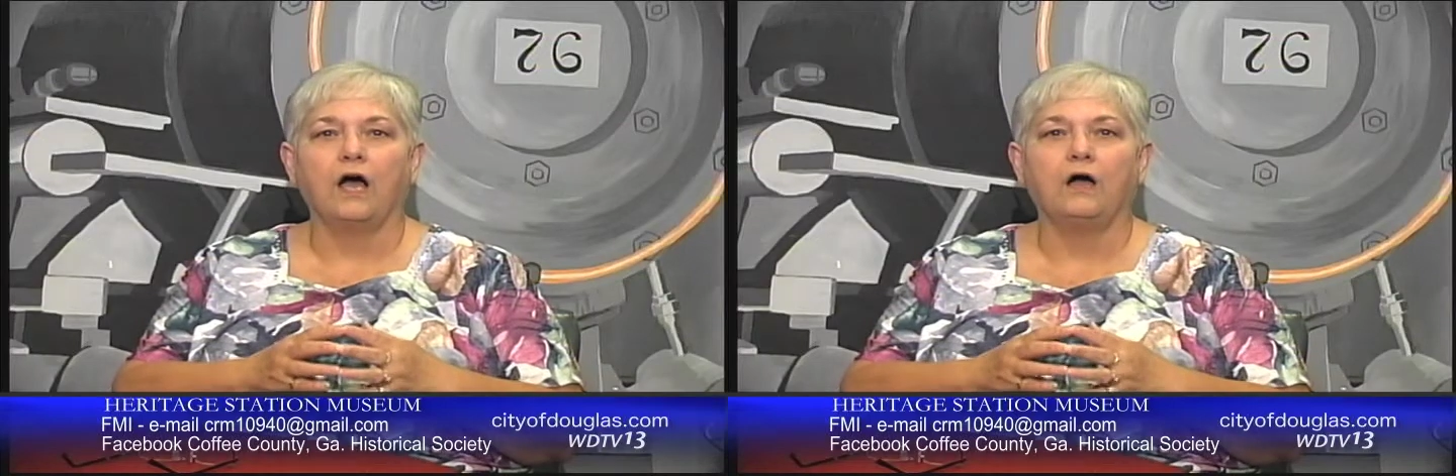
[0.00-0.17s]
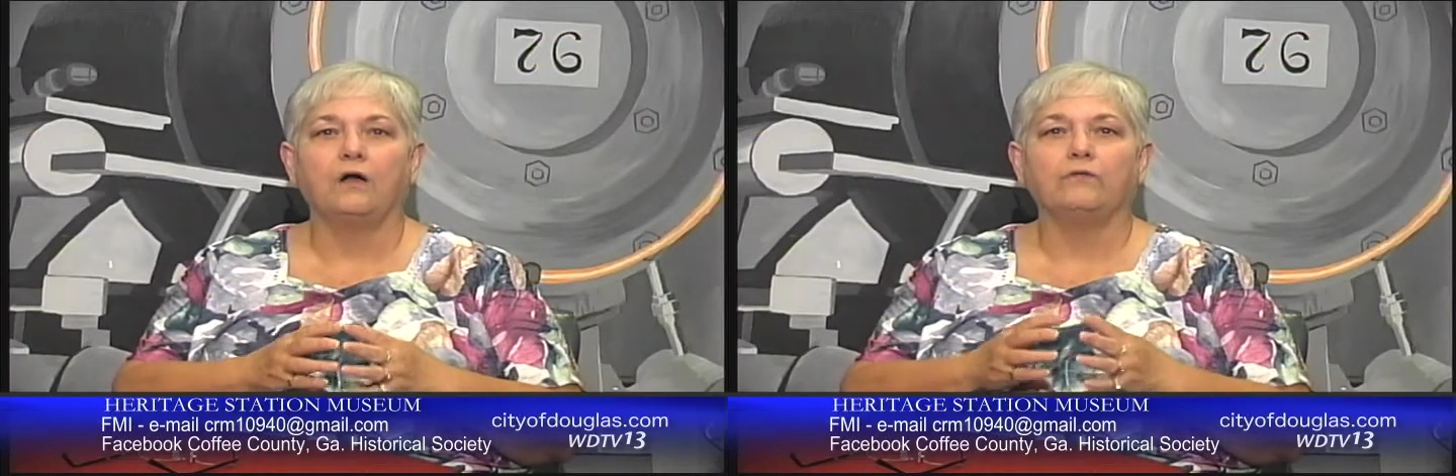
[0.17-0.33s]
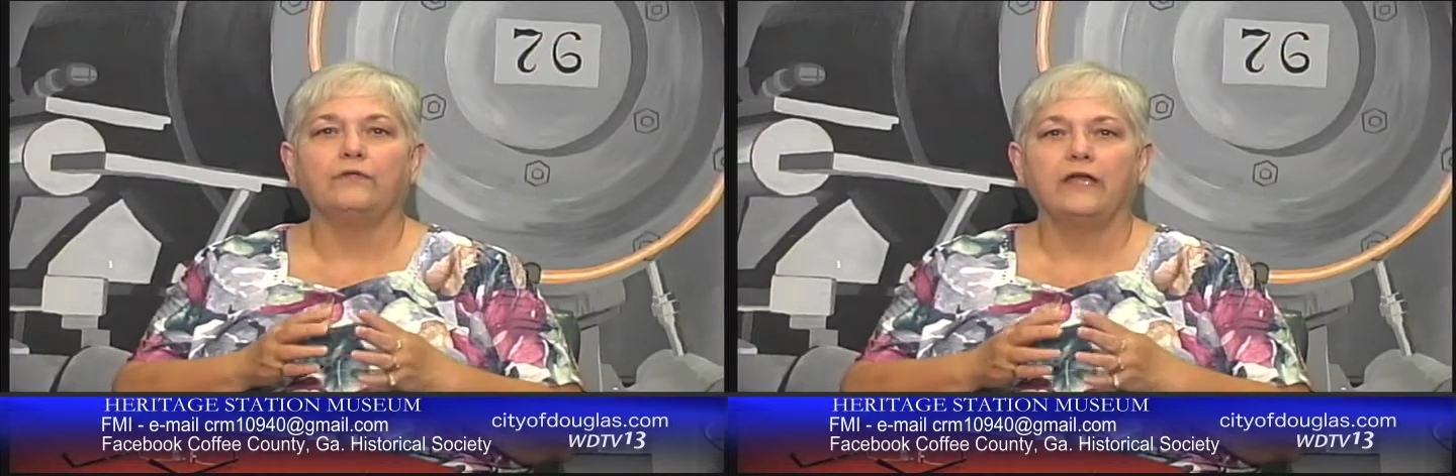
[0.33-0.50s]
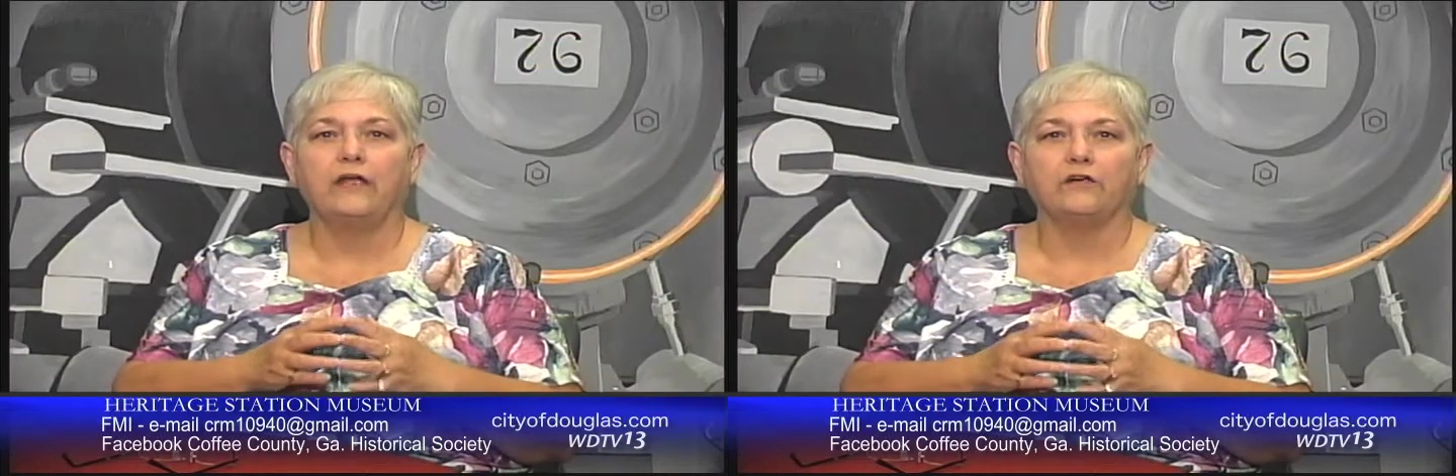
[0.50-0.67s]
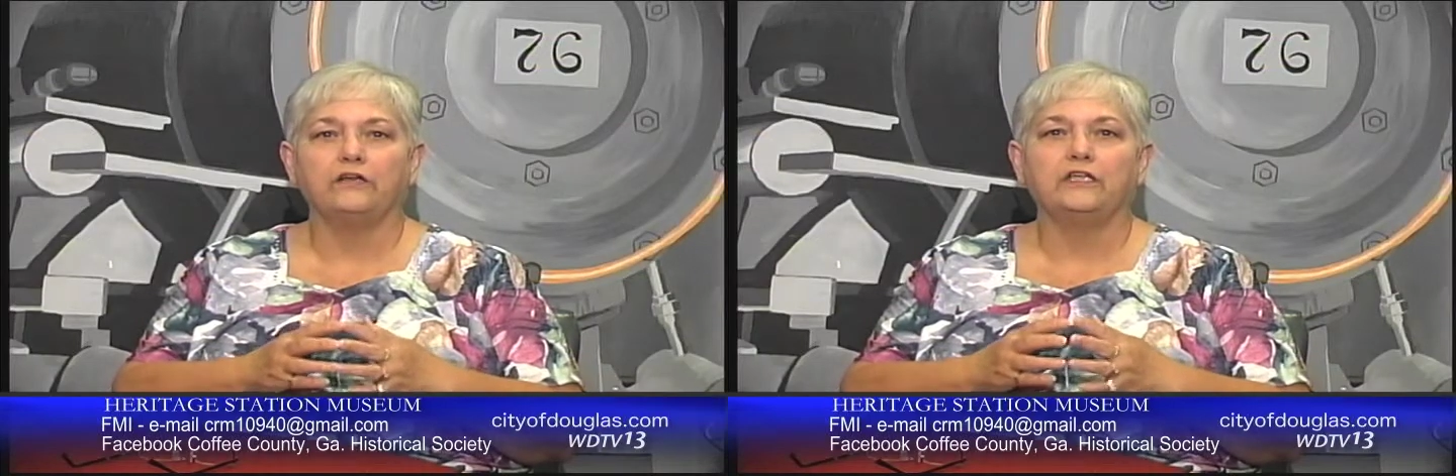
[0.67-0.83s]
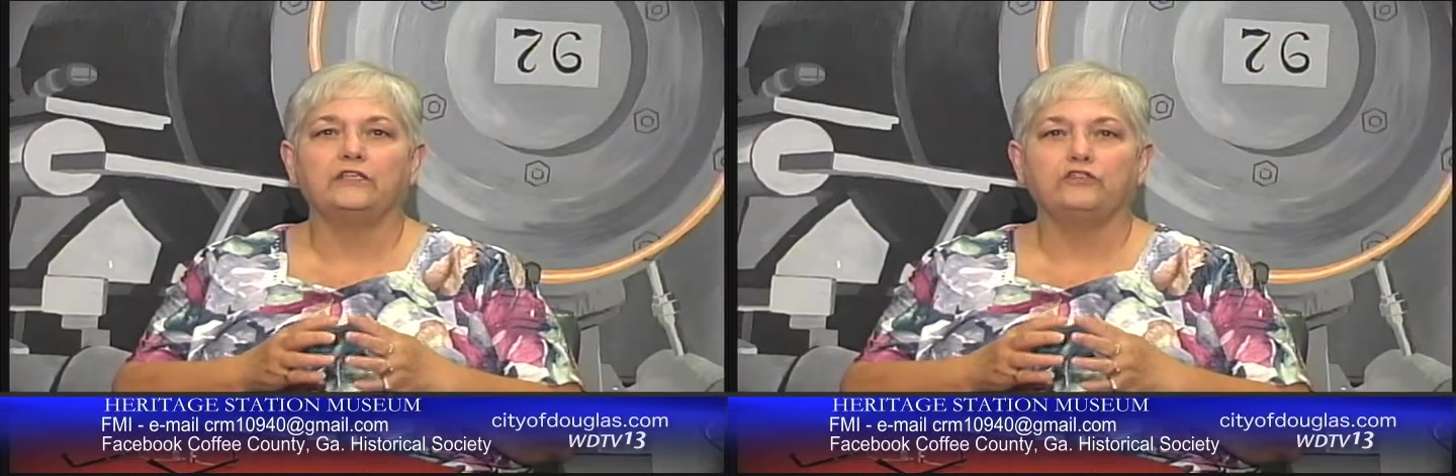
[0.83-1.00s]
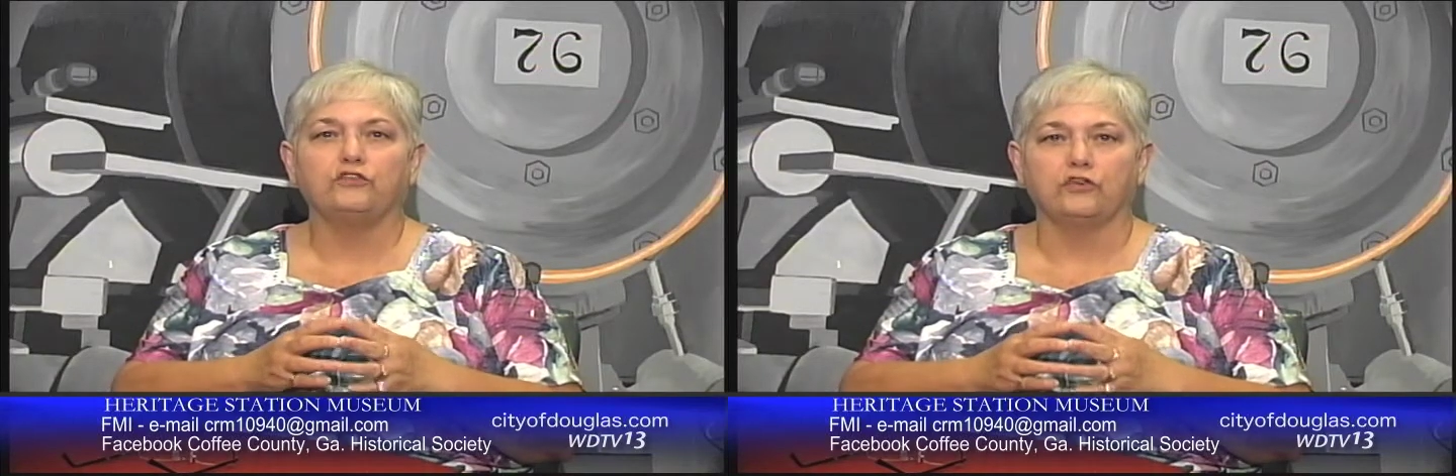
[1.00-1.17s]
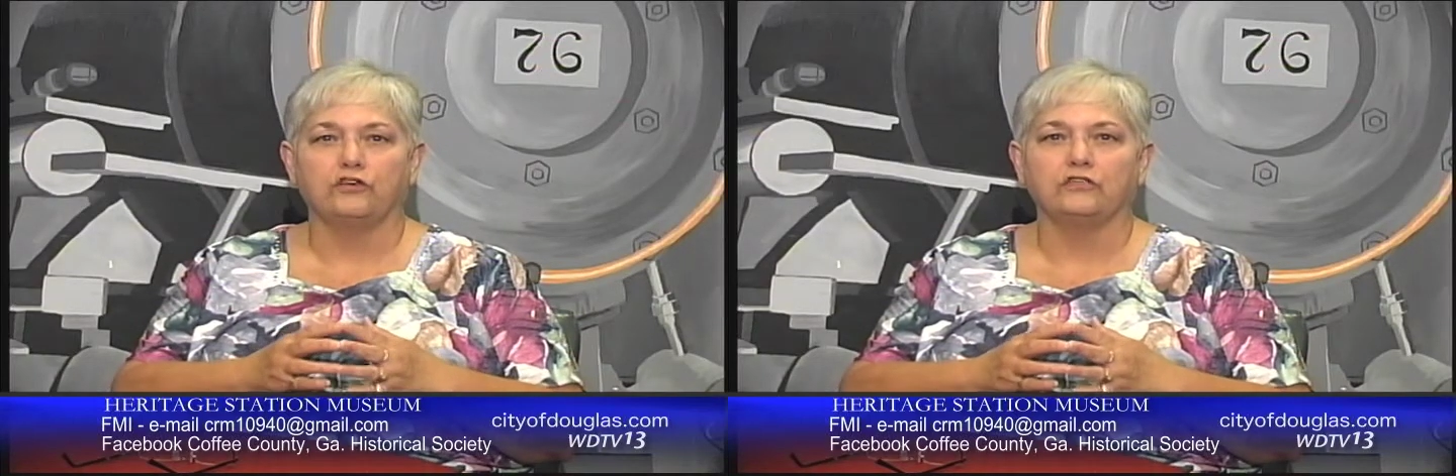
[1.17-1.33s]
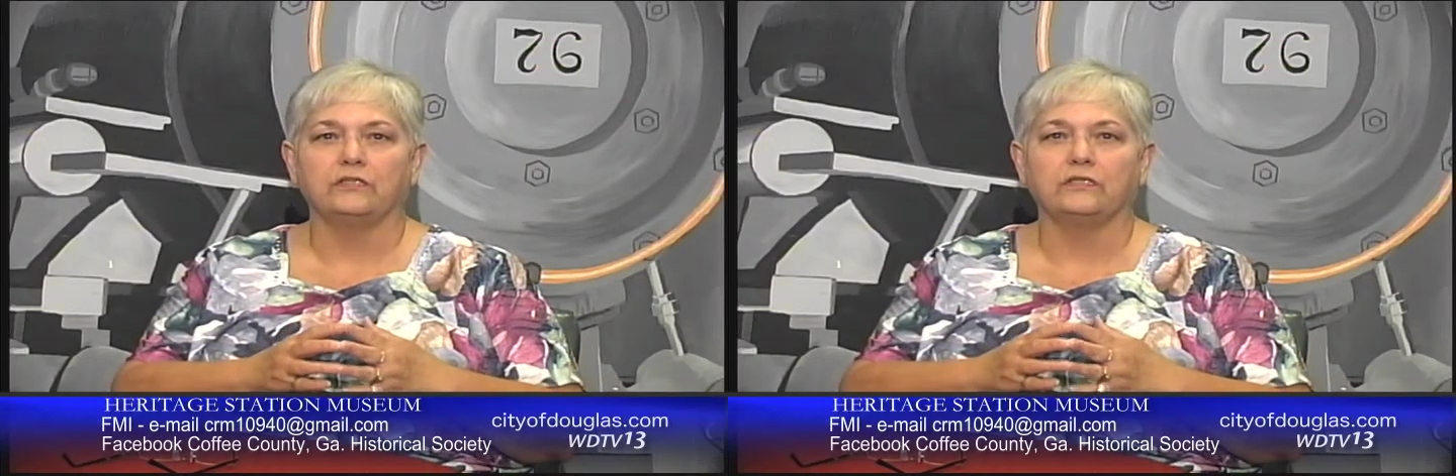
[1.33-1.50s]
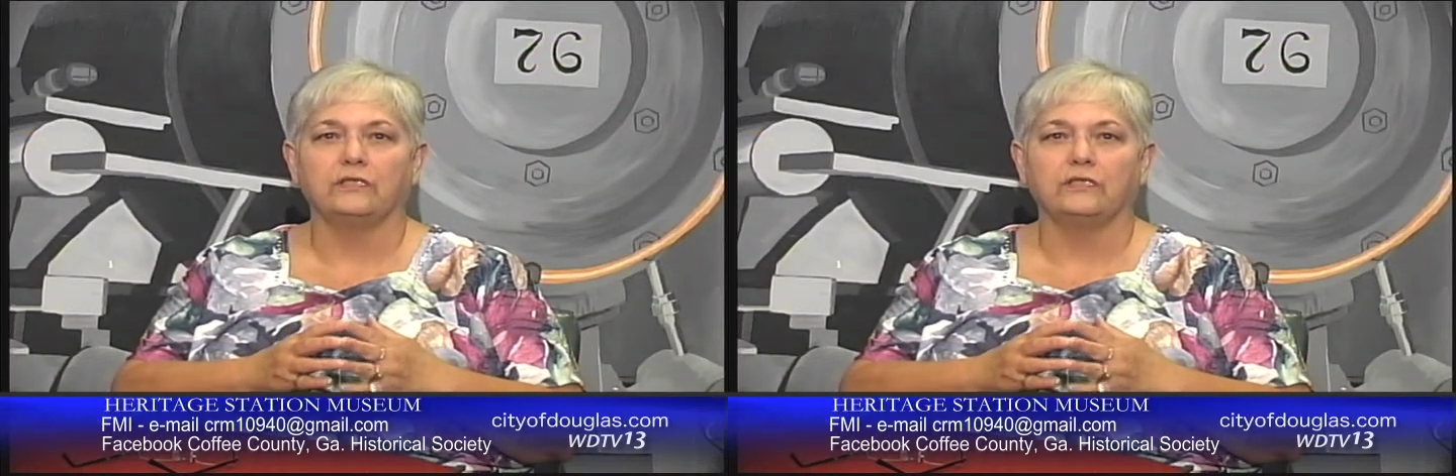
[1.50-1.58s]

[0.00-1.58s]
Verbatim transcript: all the heritage churches